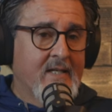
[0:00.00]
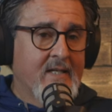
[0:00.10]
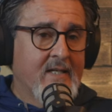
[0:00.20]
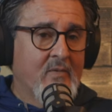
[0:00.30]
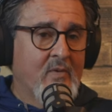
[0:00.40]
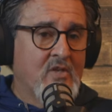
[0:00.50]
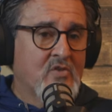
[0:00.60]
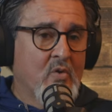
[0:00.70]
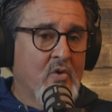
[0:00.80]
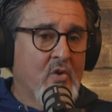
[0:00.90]
uh, when they
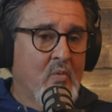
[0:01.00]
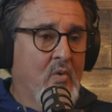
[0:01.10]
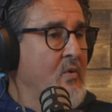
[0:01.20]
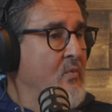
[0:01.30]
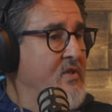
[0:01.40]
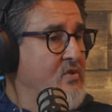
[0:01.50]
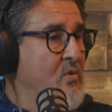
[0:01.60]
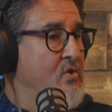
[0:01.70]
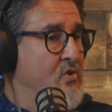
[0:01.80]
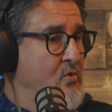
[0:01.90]
scored their one, we
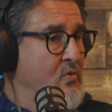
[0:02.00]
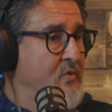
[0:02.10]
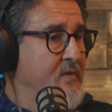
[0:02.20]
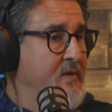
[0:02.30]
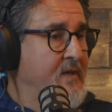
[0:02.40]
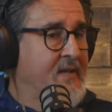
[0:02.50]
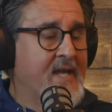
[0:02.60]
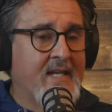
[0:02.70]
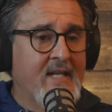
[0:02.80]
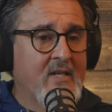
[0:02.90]
scored two.
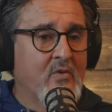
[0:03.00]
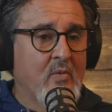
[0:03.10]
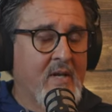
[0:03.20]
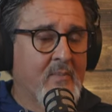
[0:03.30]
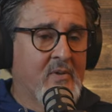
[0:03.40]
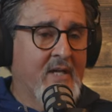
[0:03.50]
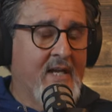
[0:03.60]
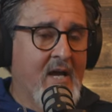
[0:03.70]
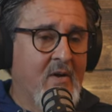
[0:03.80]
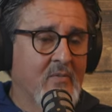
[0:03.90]
And that inning, the way it
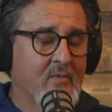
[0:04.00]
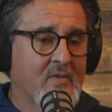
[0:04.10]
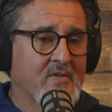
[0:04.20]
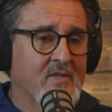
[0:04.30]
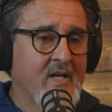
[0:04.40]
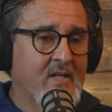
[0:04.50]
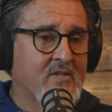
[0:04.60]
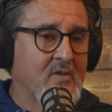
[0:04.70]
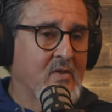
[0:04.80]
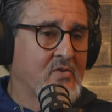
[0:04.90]
played out was
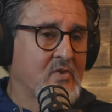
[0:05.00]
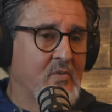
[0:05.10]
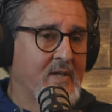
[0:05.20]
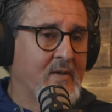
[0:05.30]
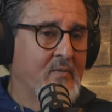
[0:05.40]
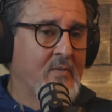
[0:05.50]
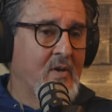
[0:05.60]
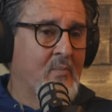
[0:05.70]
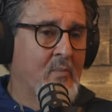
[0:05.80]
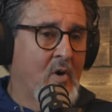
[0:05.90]
nuts, you know. So we
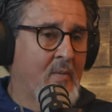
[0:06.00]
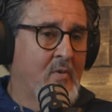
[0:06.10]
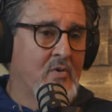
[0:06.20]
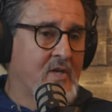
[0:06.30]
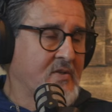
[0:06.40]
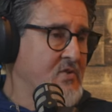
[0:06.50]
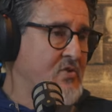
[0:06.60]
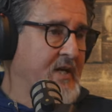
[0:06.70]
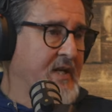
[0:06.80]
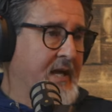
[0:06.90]
Barber, who
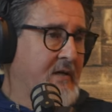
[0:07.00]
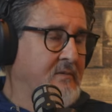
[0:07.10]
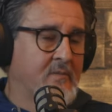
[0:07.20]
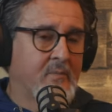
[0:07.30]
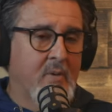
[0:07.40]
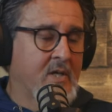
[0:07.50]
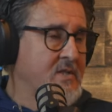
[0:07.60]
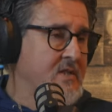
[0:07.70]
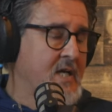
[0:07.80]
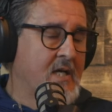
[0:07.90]
doesn't strike out,
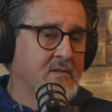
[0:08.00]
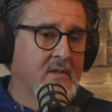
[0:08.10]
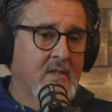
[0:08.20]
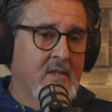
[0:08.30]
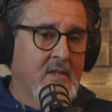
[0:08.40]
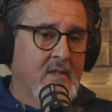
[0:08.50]
punches out,